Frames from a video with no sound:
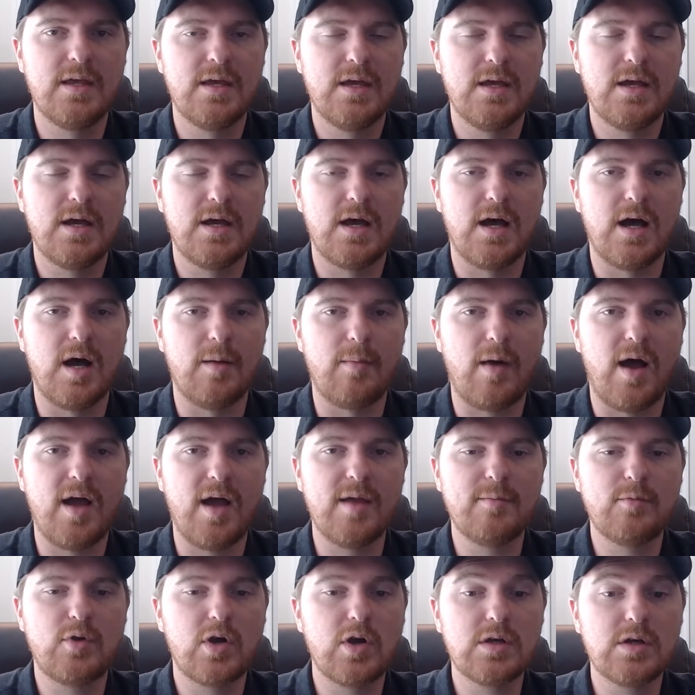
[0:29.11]

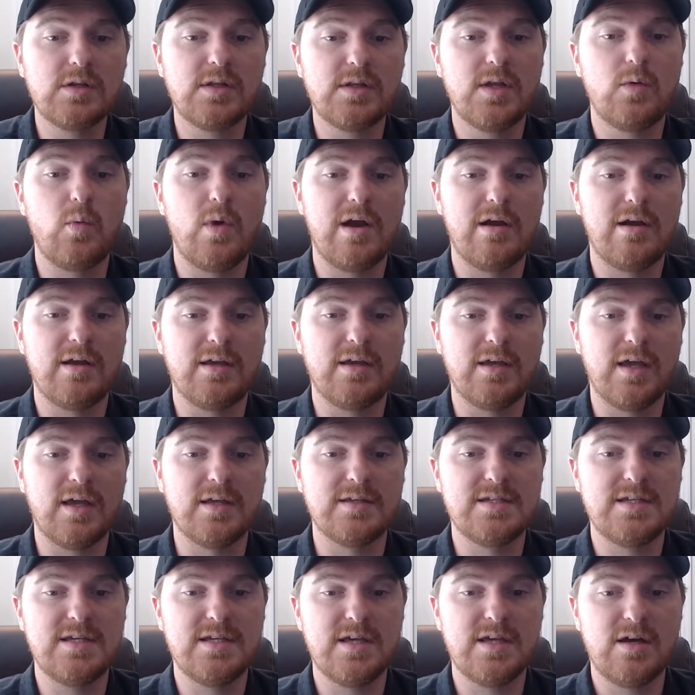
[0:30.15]
I'm currently wearing a
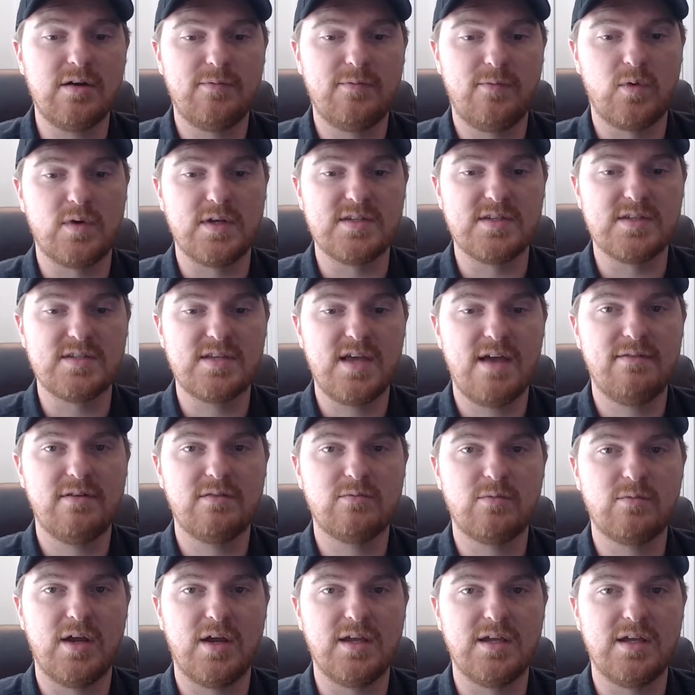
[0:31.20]

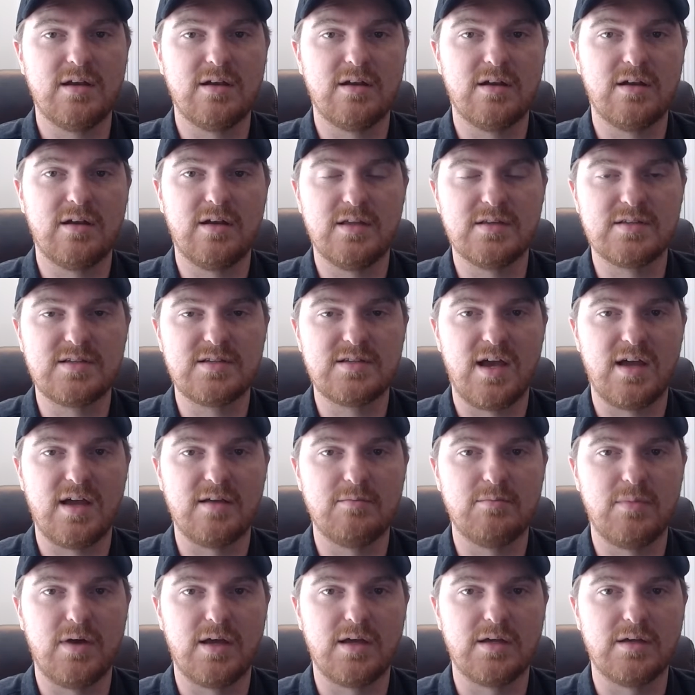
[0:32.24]
TL47 right here
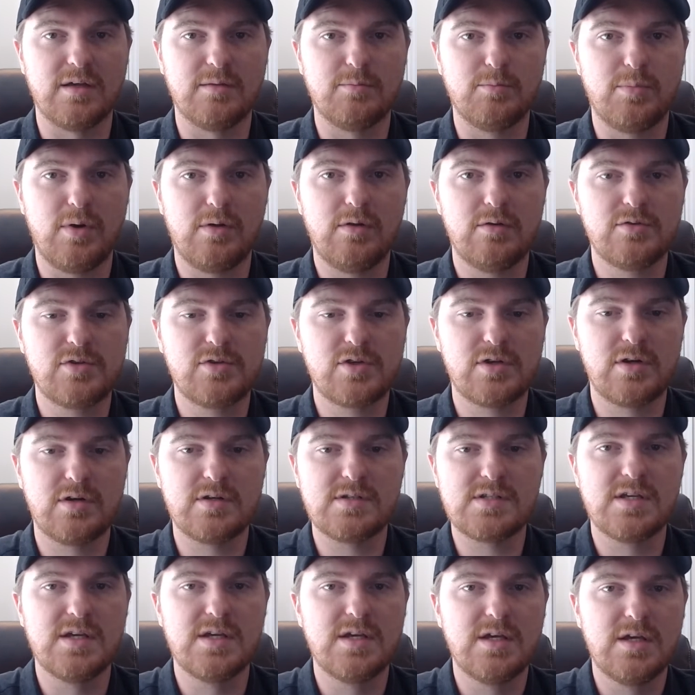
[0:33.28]
inside my polo
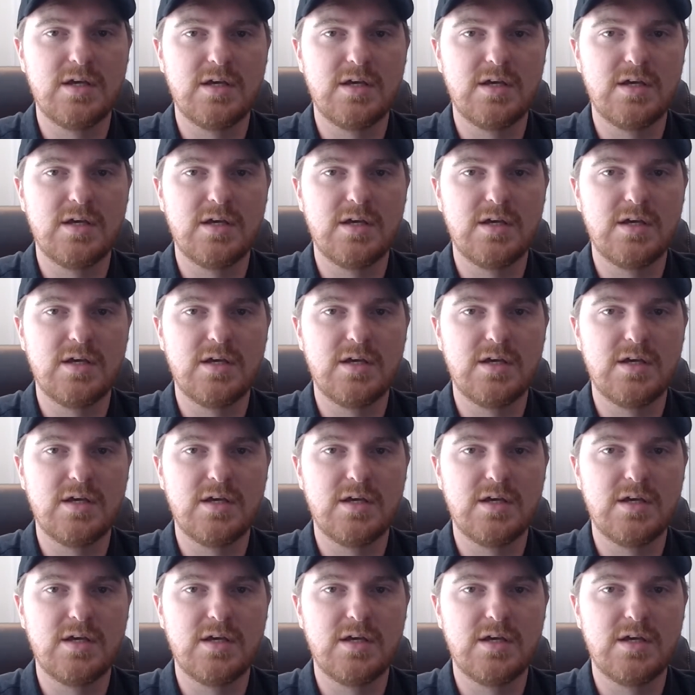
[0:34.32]
shirt,